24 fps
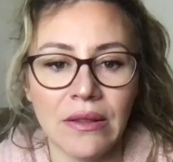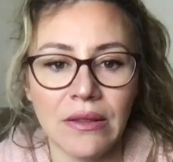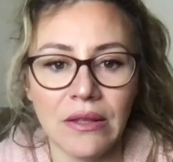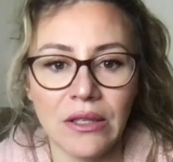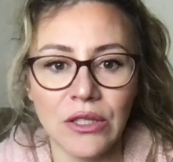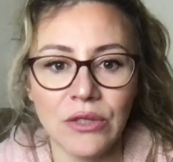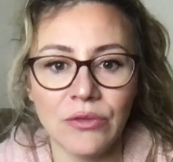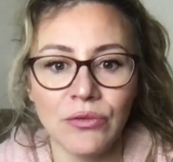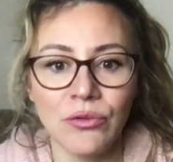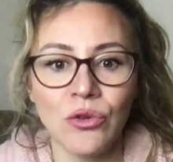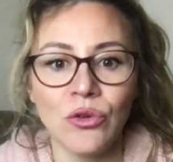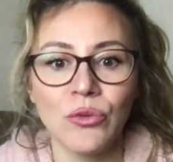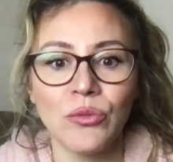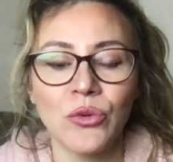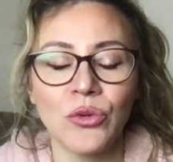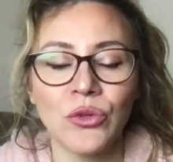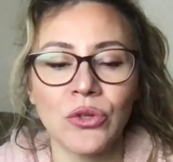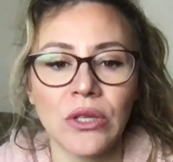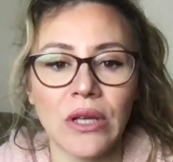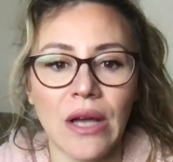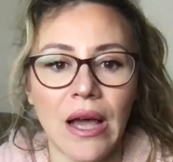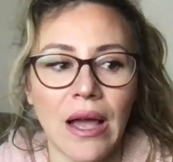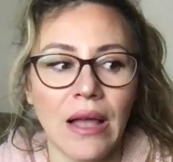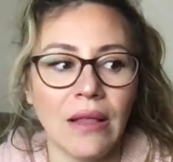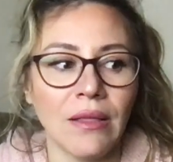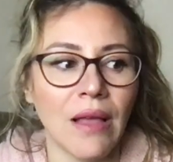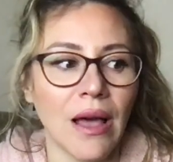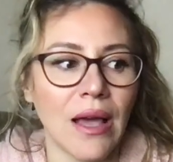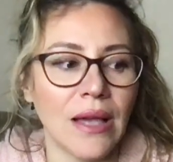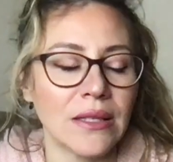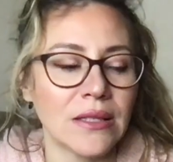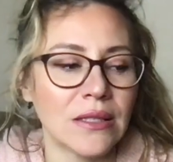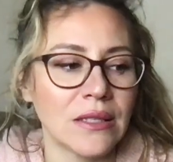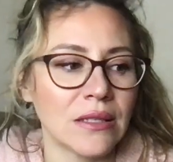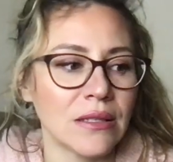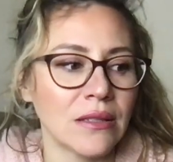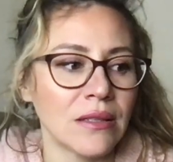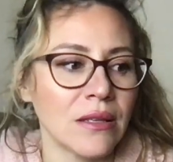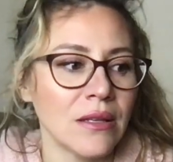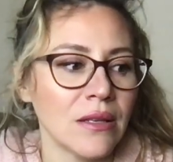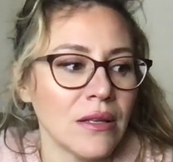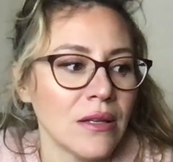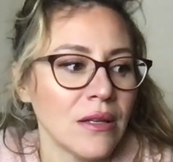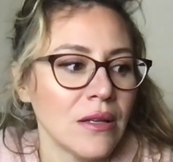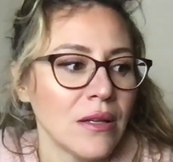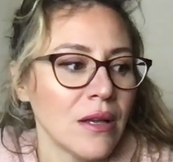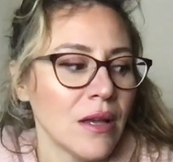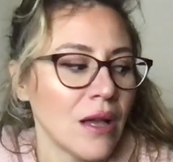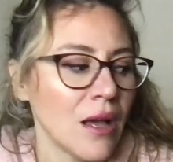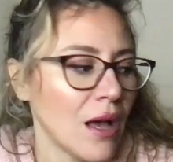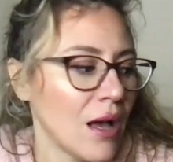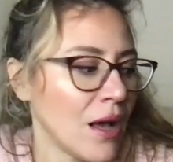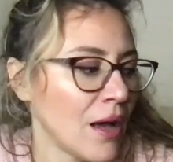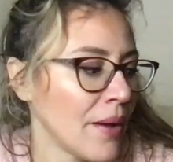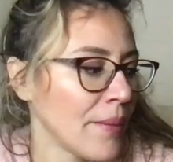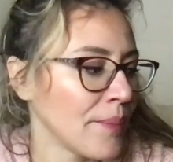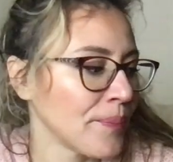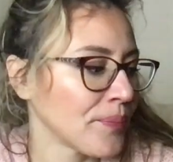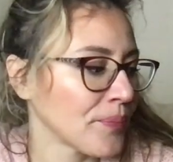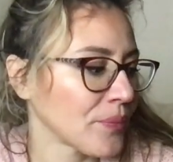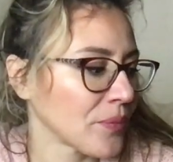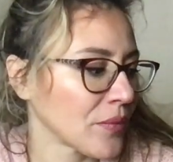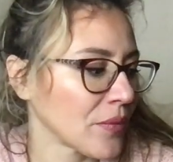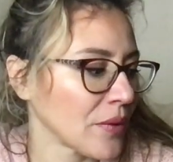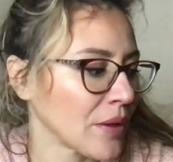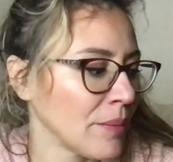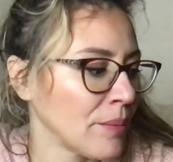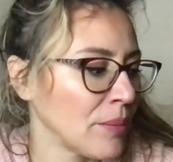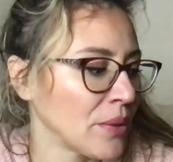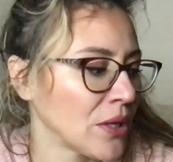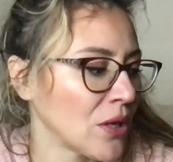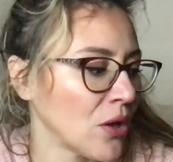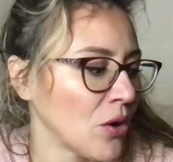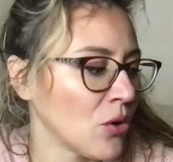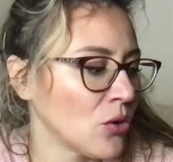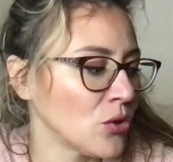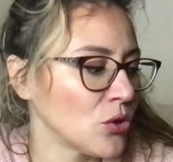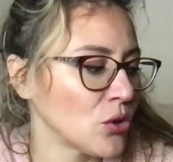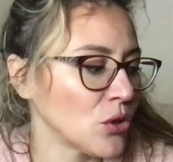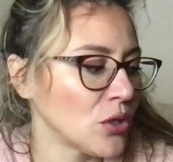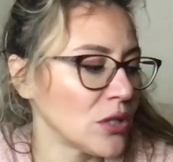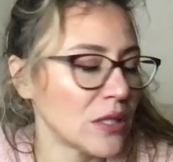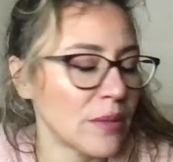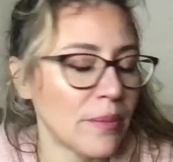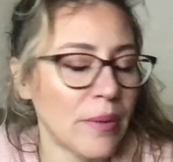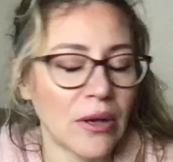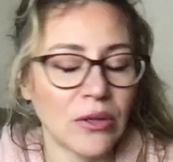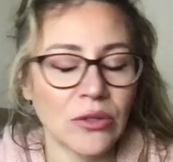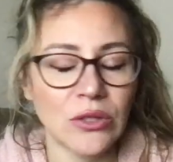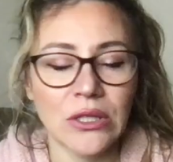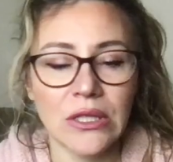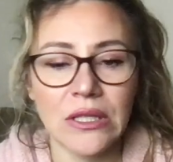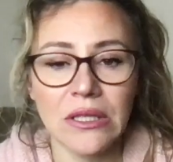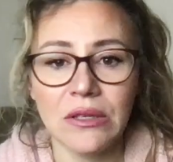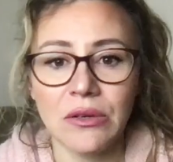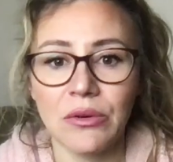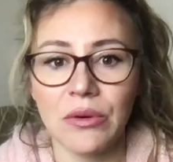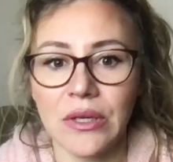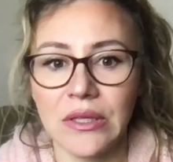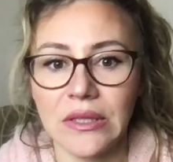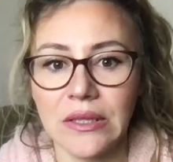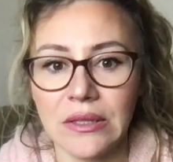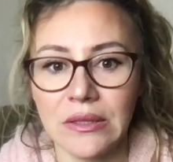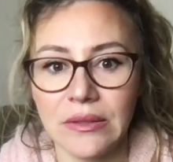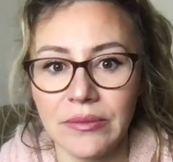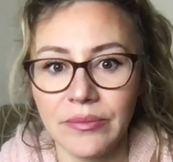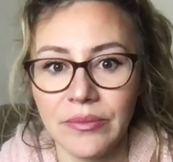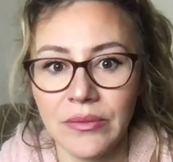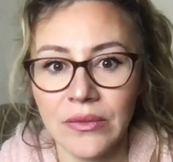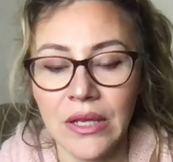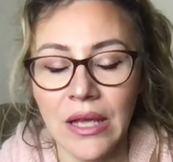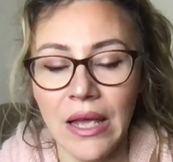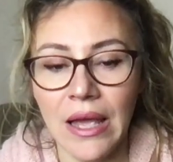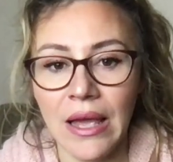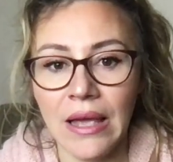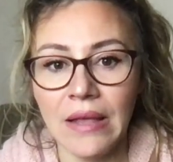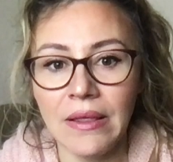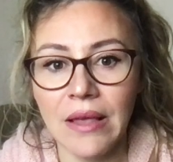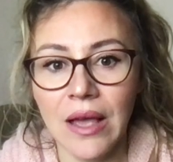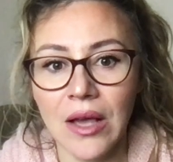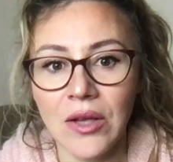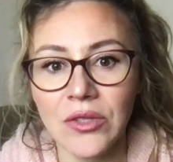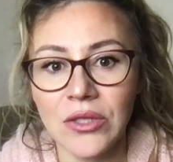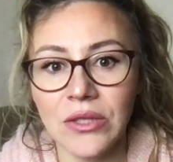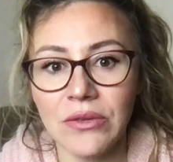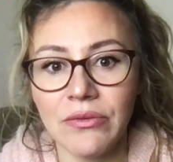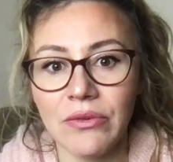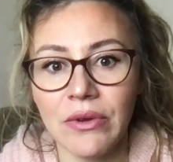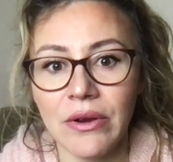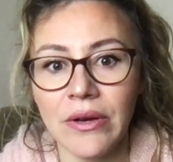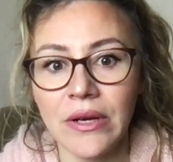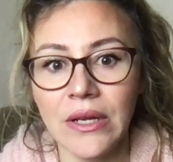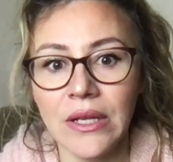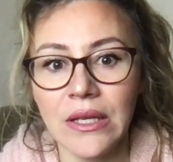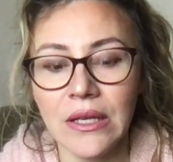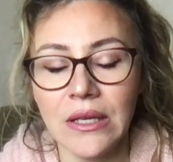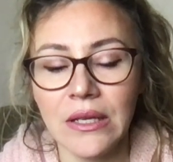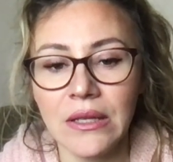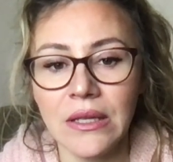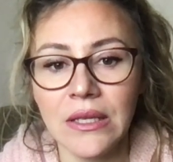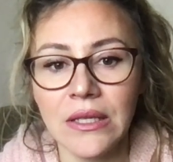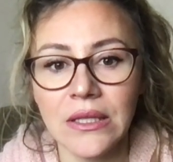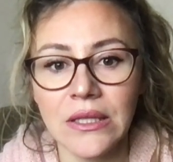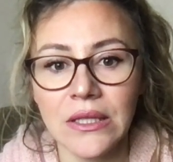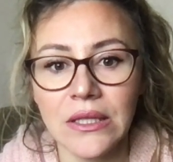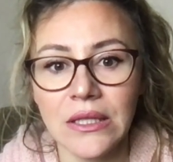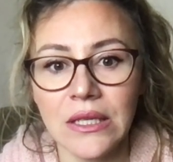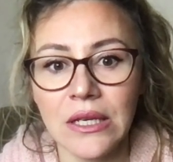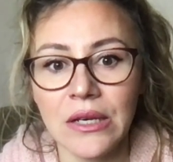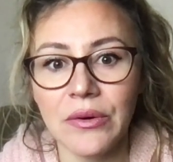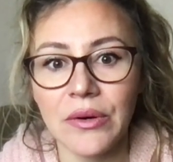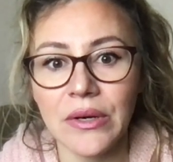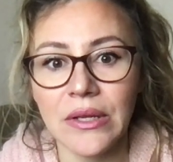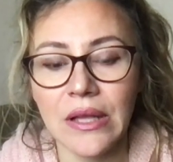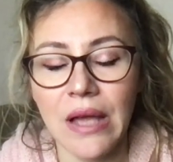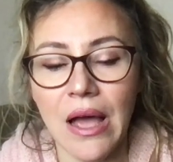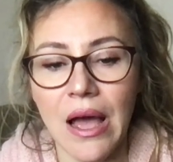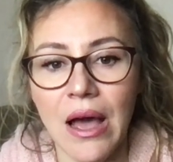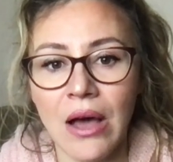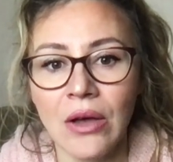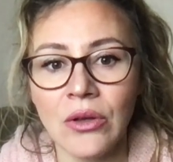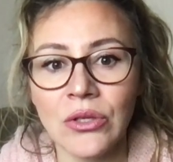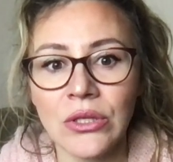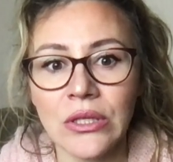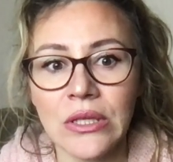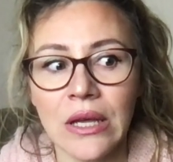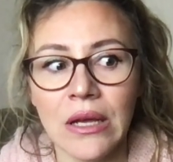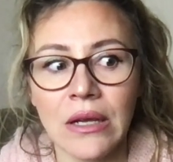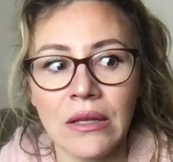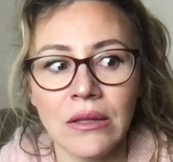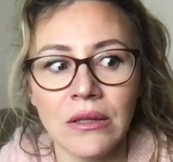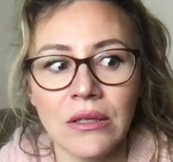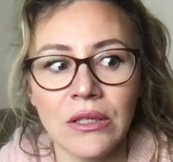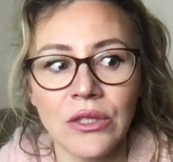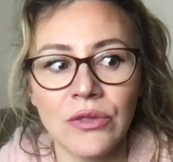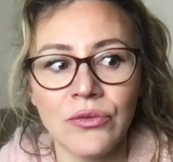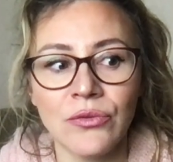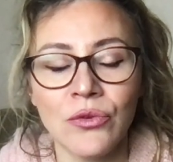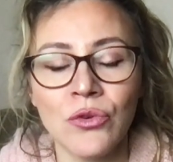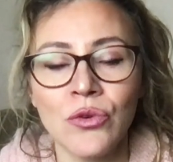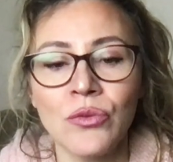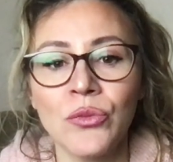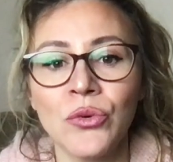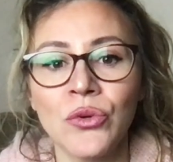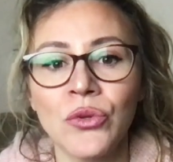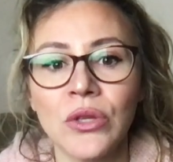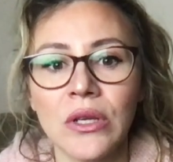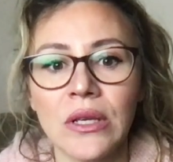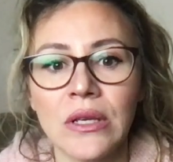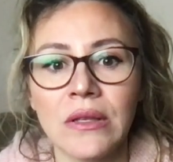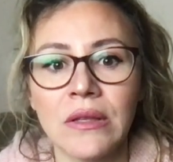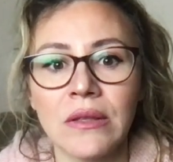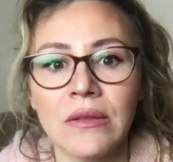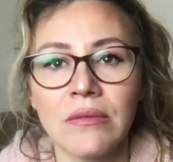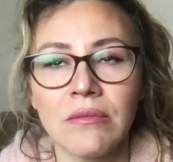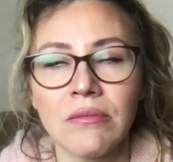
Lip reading: This full moon highlights it. But also it's about secrets. The 8th house is a very hidden secret house that this full moon